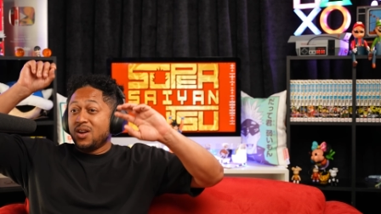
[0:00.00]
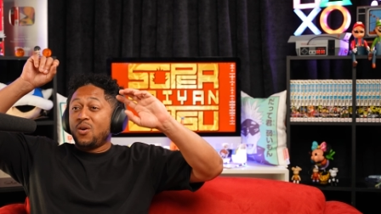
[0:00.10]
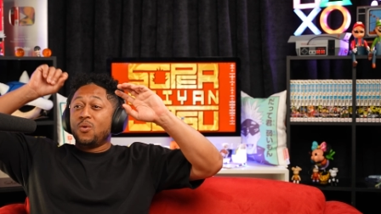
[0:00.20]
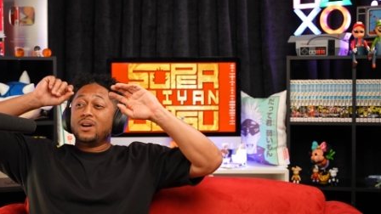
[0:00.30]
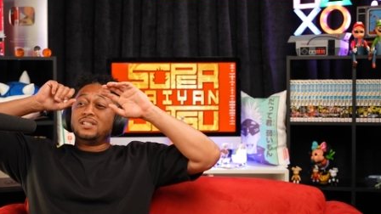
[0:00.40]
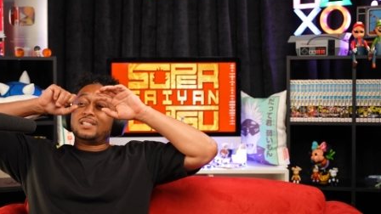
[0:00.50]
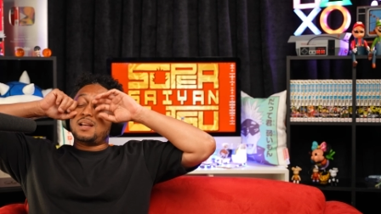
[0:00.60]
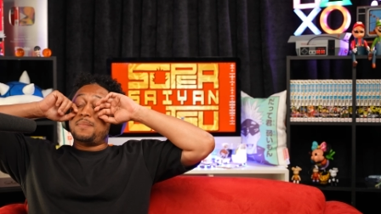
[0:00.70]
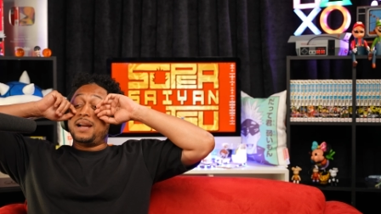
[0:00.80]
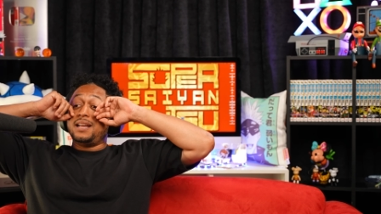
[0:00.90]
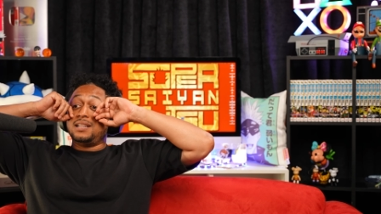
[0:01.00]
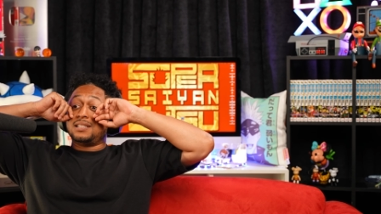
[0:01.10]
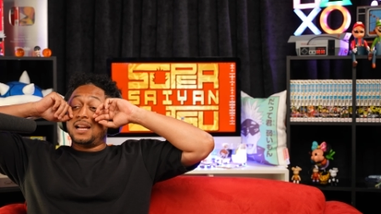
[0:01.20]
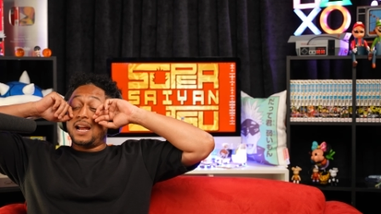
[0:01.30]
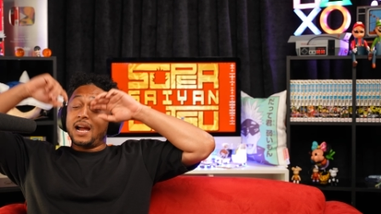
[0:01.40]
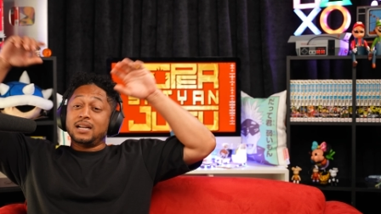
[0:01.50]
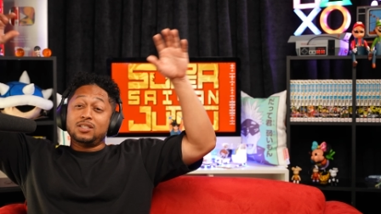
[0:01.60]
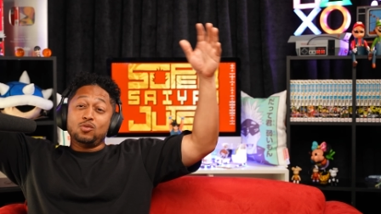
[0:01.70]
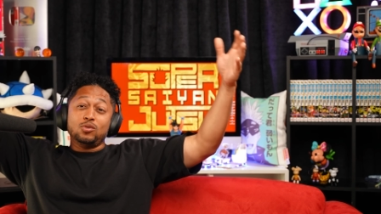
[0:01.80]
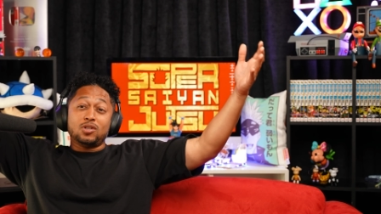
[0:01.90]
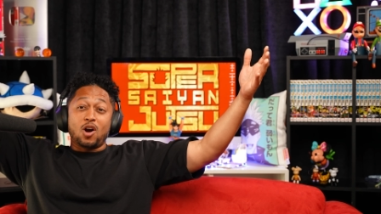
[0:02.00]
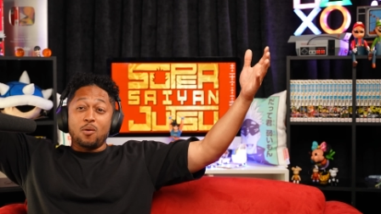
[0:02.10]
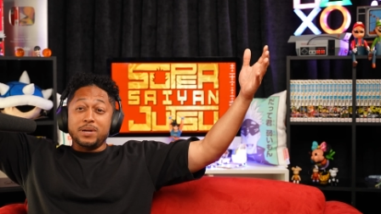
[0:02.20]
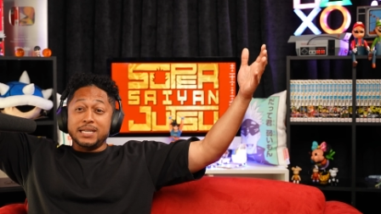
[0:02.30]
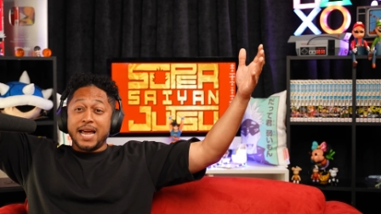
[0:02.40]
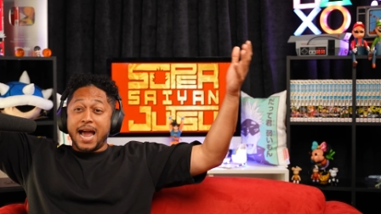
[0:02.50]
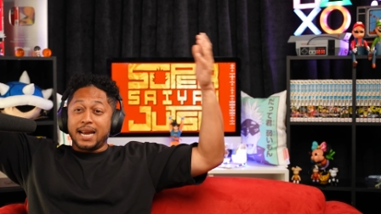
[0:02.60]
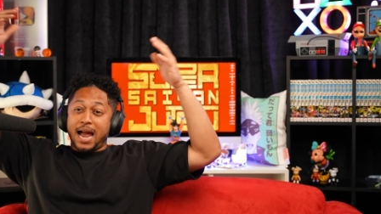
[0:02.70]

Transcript: or is it somebody he just like, hey, you just call me daddy?